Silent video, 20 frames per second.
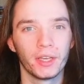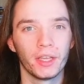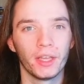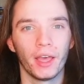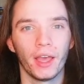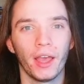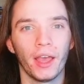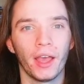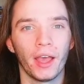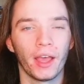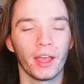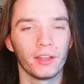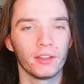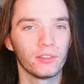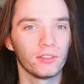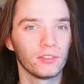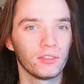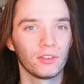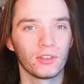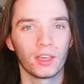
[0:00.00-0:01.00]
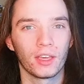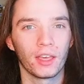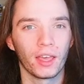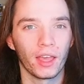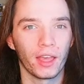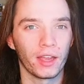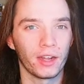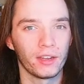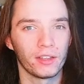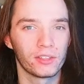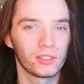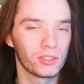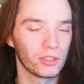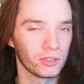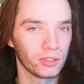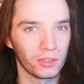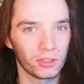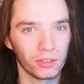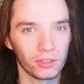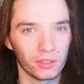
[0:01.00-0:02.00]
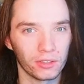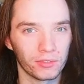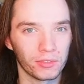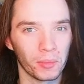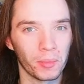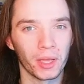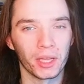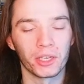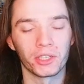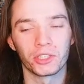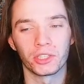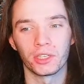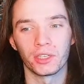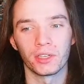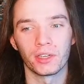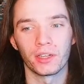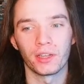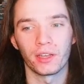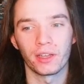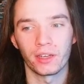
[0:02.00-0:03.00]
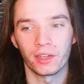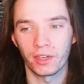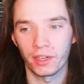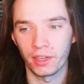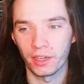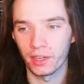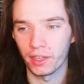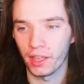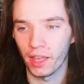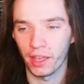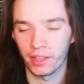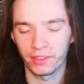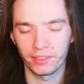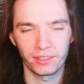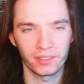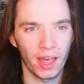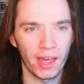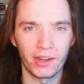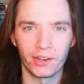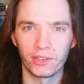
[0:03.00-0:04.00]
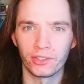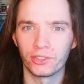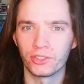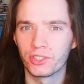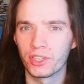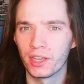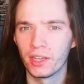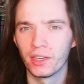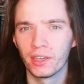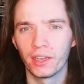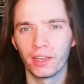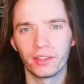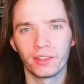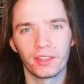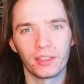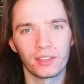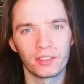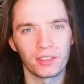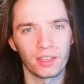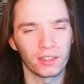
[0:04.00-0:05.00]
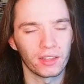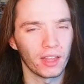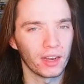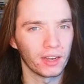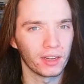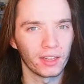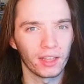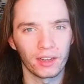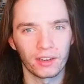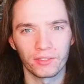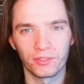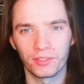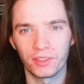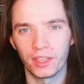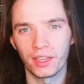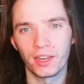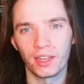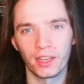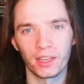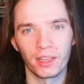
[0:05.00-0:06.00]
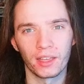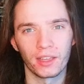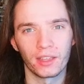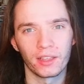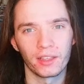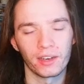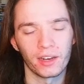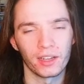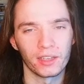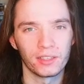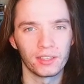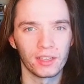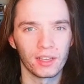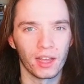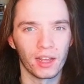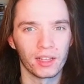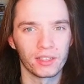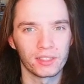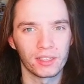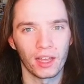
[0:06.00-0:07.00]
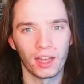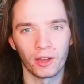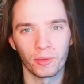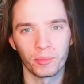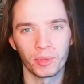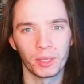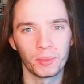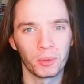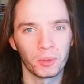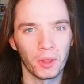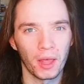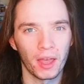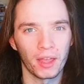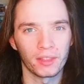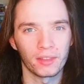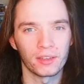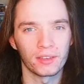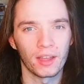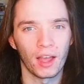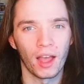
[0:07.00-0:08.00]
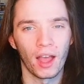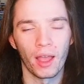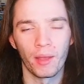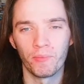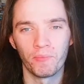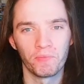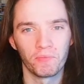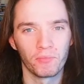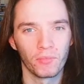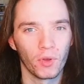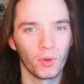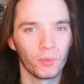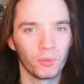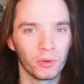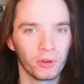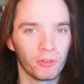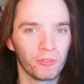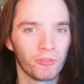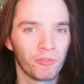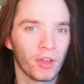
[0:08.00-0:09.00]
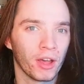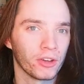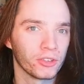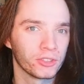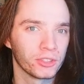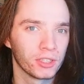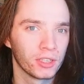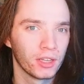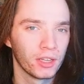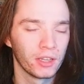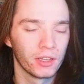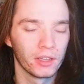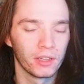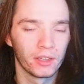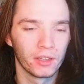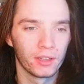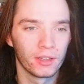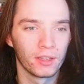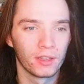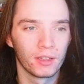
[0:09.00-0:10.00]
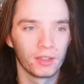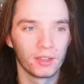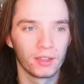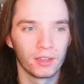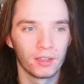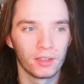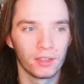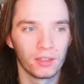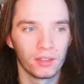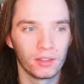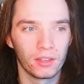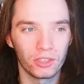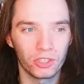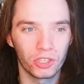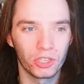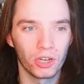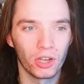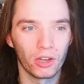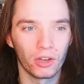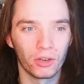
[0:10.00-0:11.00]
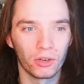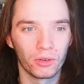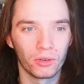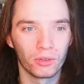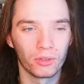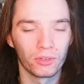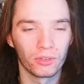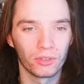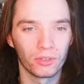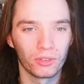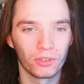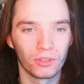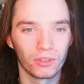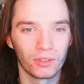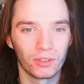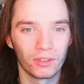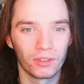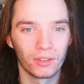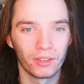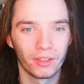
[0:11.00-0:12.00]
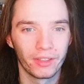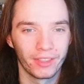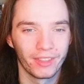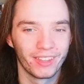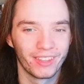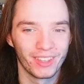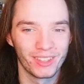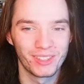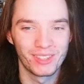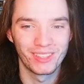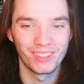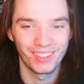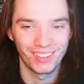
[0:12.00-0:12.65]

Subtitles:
at looking at historical information, at letters and things like that, and kind of getting an idea as to how people at the time would have felt. This show is